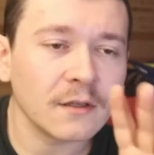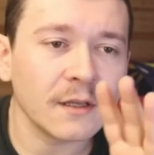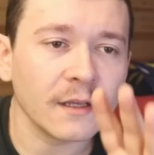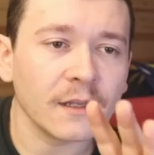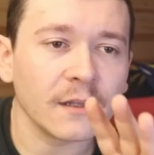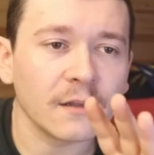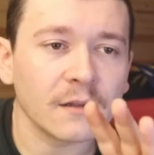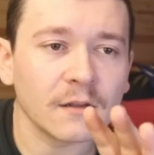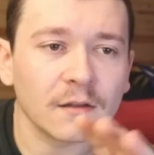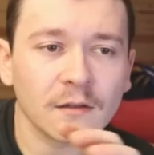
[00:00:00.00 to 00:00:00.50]

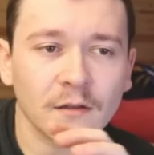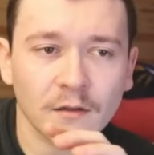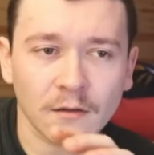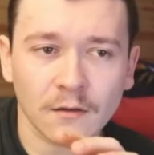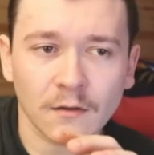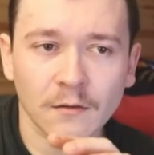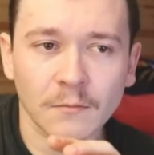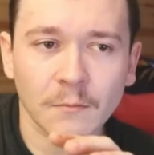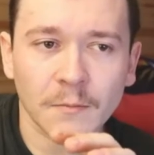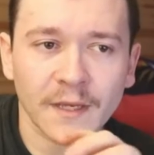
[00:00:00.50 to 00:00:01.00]
in
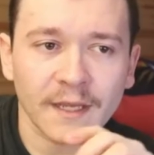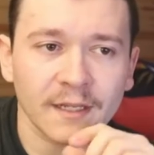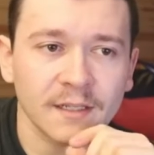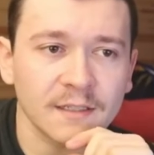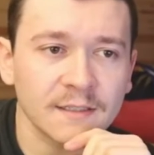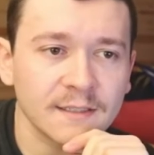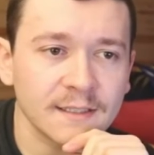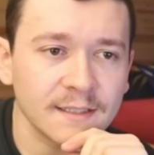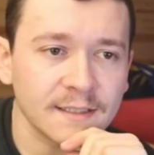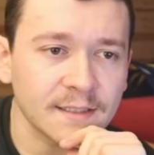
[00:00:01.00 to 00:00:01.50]
the main
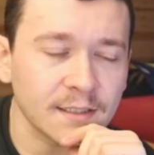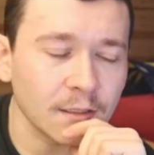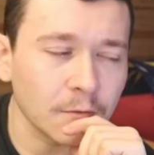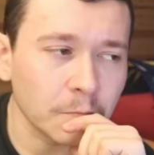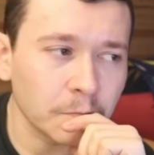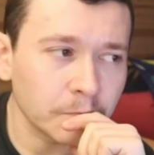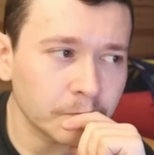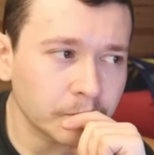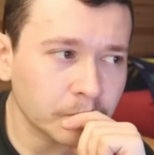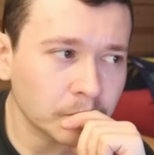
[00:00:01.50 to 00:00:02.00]

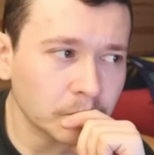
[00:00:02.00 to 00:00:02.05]
system.